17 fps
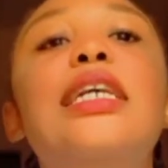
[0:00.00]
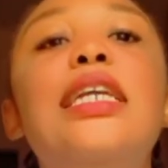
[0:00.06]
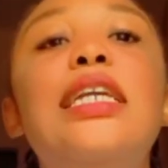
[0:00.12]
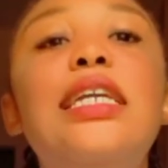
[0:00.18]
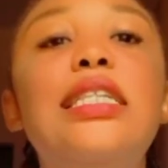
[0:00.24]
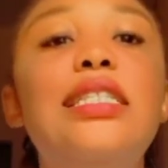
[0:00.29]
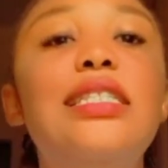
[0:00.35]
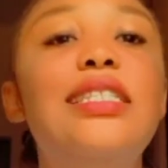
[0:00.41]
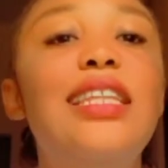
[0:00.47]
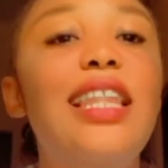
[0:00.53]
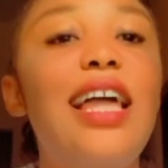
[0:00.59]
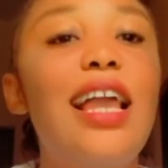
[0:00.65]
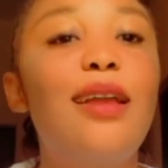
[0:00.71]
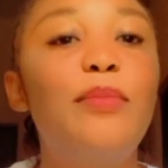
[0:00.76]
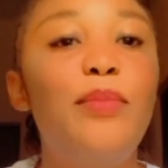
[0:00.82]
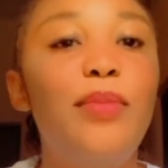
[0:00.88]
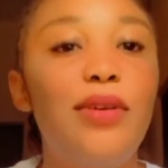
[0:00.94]
hit the
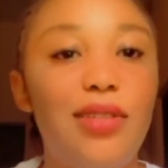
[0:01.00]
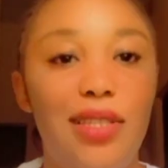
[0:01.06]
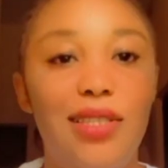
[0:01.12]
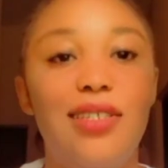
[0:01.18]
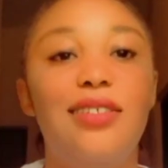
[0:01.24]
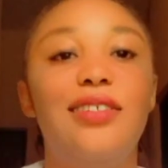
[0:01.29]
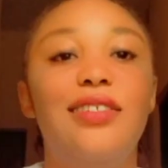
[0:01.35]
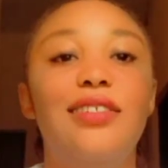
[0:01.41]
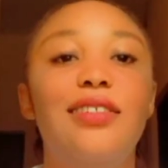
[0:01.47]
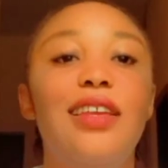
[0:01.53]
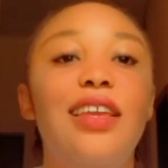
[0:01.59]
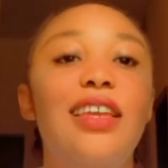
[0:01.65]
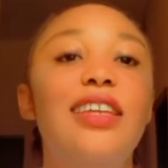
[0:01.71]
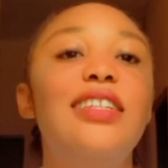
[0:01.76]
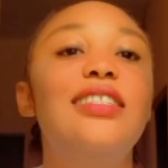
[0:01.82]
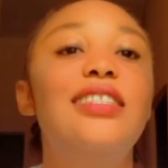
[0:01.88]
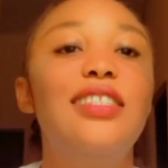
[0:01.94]
like button,
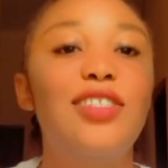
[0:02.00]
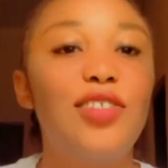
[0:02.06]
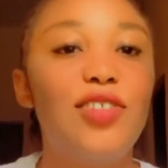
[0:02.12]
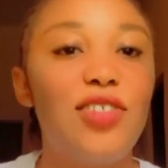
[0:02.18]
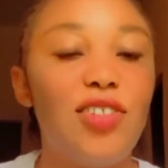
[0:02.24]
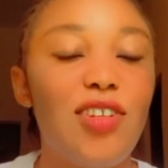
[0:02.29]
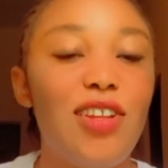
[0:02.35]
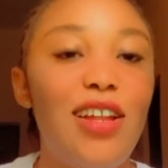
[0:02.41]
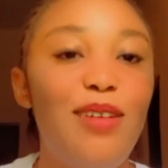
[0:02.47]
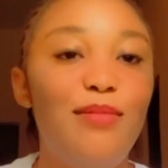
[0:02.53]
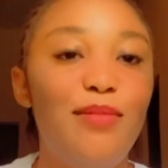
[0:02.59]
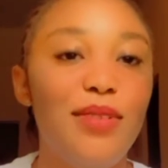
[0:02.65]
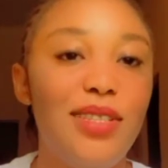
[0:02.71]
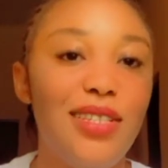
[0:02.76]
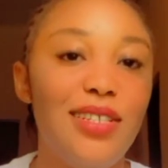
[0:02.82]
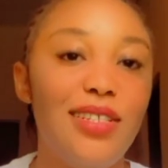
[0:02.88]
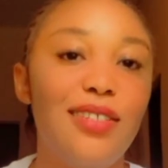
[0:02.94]
hit the subscribe
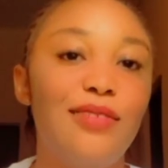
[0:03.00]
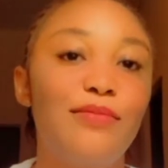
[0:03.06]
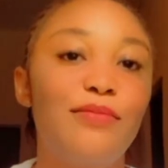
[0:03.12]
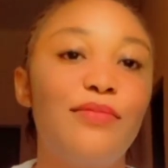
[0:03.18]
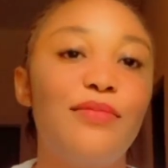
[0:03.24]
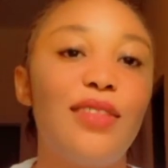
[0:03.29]
button,